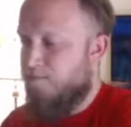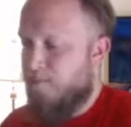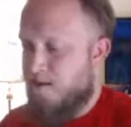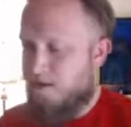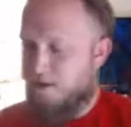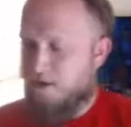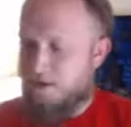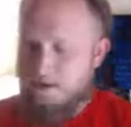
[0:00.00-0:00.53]

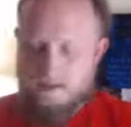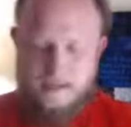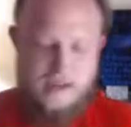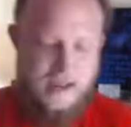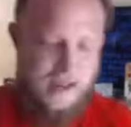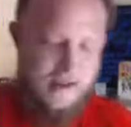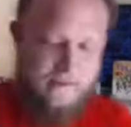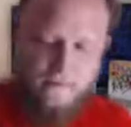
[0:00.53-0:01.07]
bit just
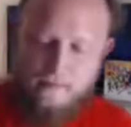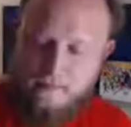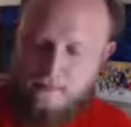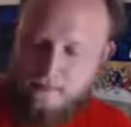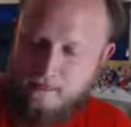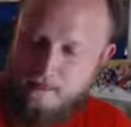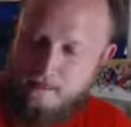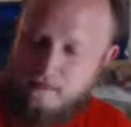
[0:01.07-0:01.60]
yet.
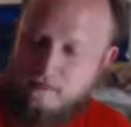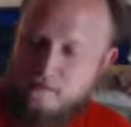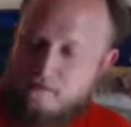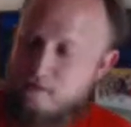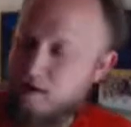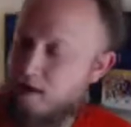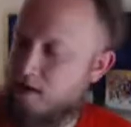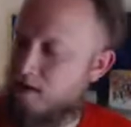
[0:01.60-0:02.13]
New
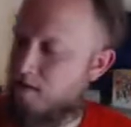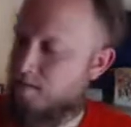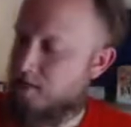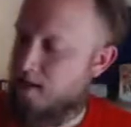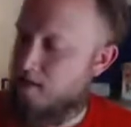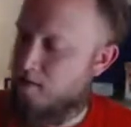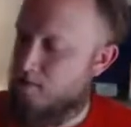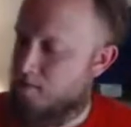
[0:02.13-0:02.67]
card comes
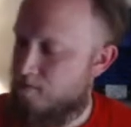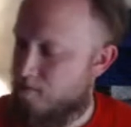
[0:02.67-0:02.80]
out.